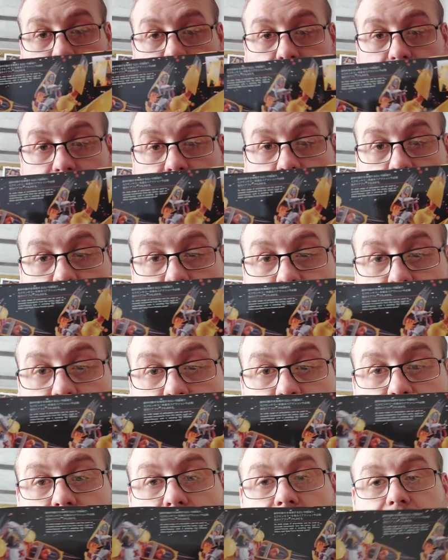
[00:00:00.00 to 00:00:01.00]
yeah, looks
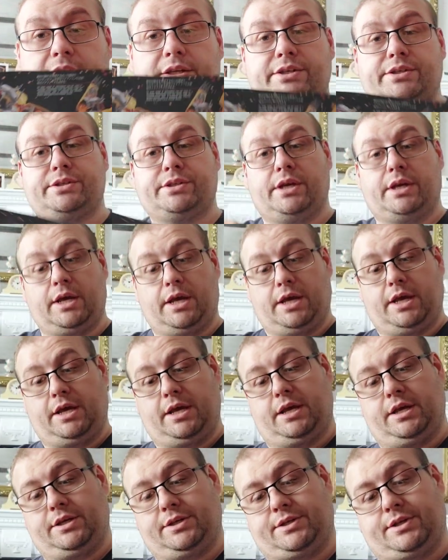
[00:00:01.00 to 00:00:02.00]
really nice.
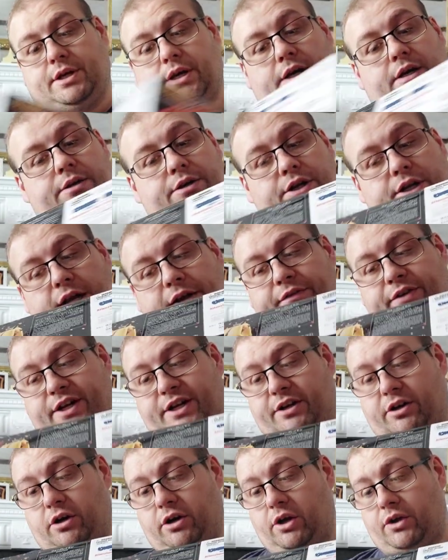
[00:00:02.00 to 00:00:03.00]
So I'm gonna have a
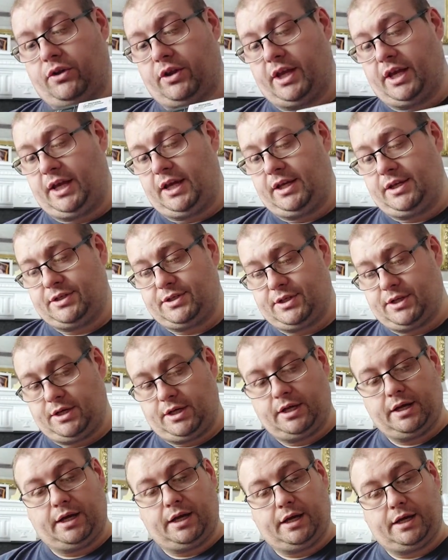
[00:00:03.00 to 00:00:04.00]
go on these.
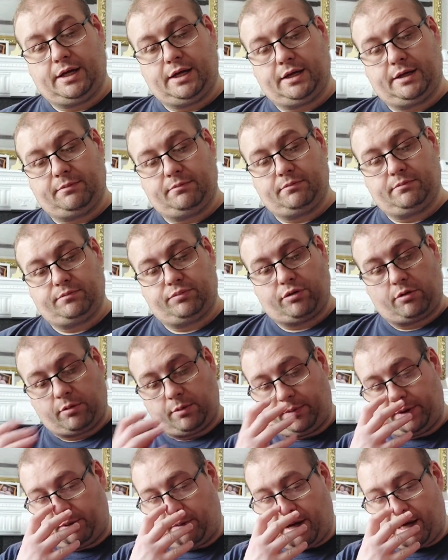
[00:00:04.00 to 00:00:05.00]

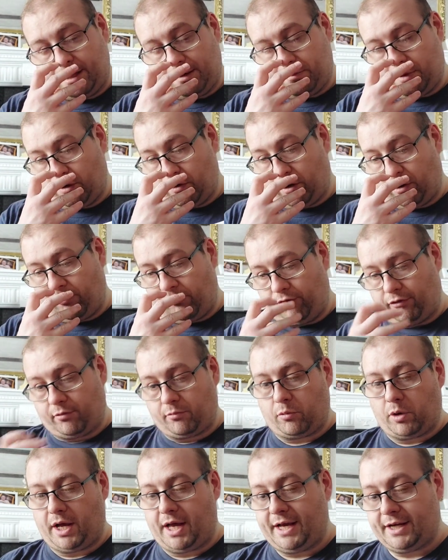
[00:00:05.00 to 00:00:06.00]
Probably while I'm off
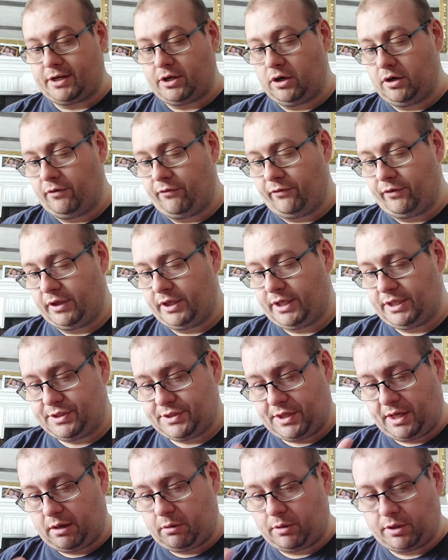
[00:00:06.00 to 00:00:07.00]
from work, hopefully,
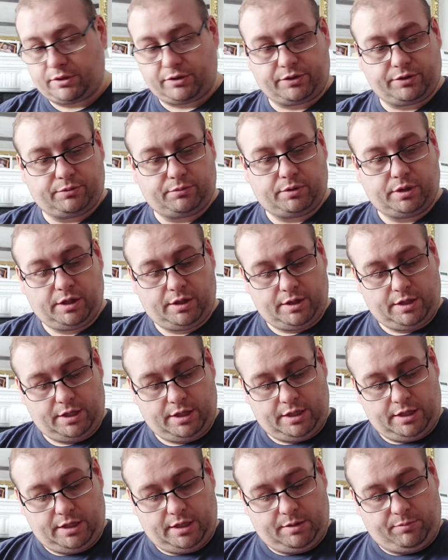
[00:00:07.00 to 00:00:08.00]
see how I do.
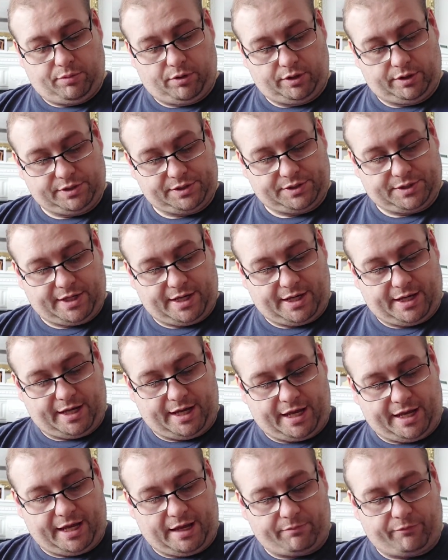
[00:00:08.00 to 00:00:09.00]
But
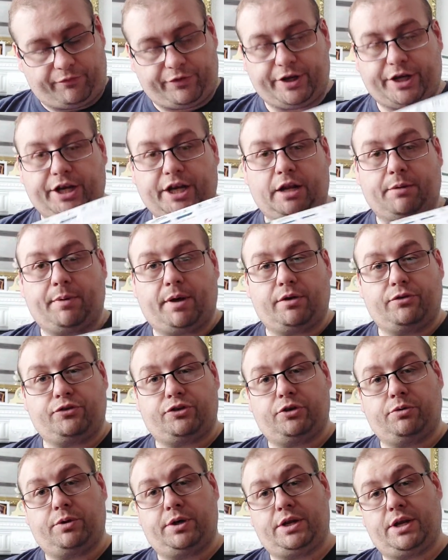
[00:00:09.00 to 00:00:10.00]
I am thinking about
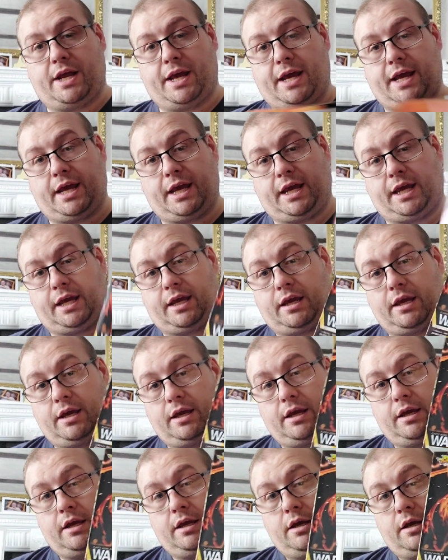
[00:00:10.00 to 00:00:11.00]
doing a
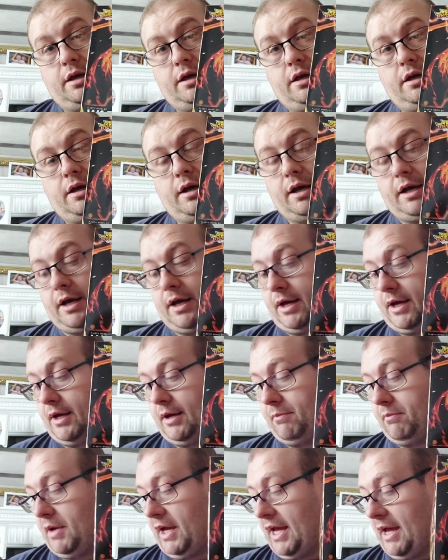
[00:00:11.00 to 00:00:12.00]

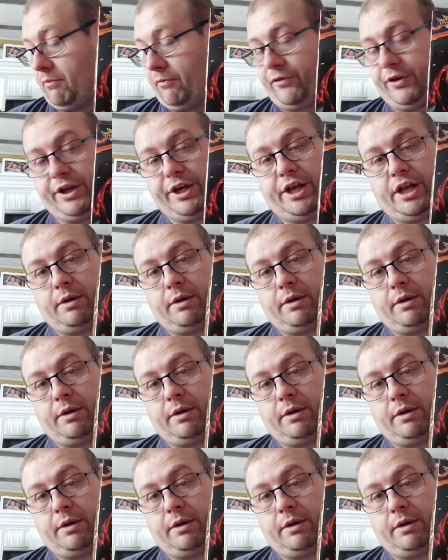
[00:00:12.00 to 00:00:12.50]
build